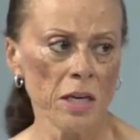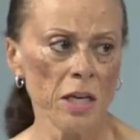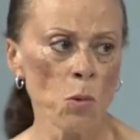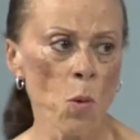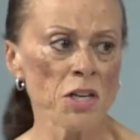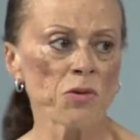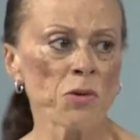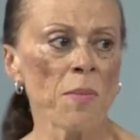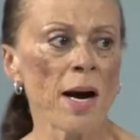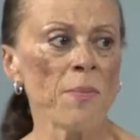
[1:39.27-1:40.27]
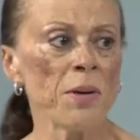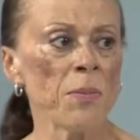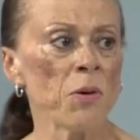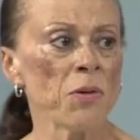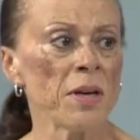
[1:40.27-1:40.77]
He wanted to remind
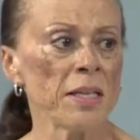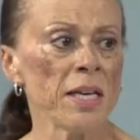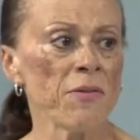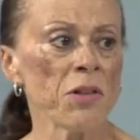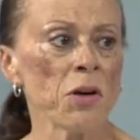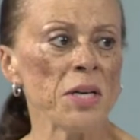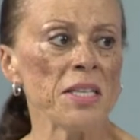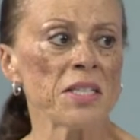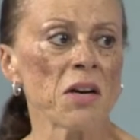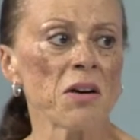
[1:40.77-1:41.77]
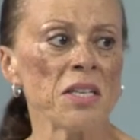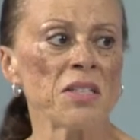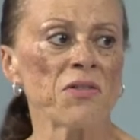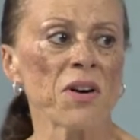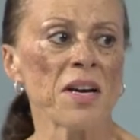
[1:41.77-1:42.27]
people that even though he saw
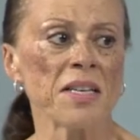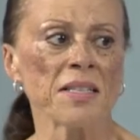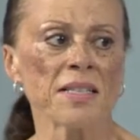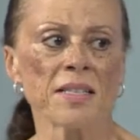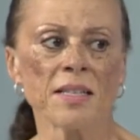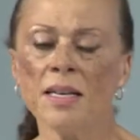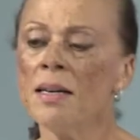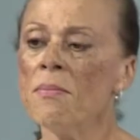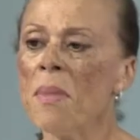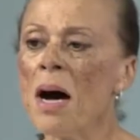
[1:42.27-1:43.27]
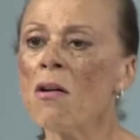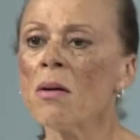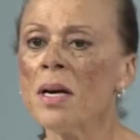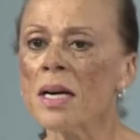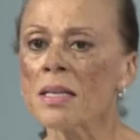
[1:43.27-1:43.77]
his friends,
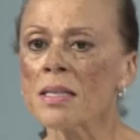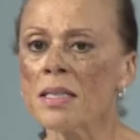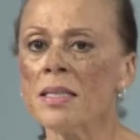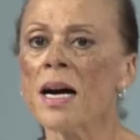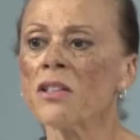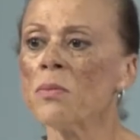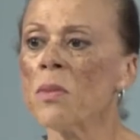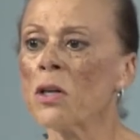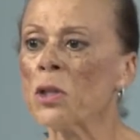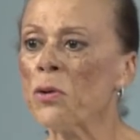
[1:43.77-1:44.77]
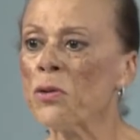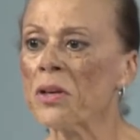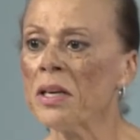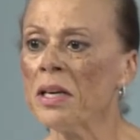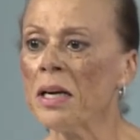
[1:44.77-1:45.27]
Malcolm X and Dr. Martin Luther
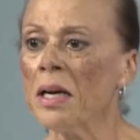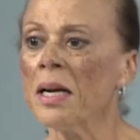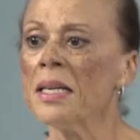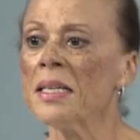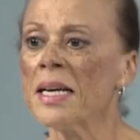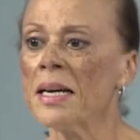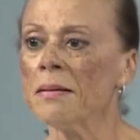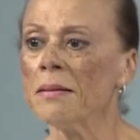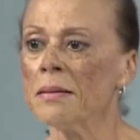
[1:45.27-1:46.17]
King, gunned down,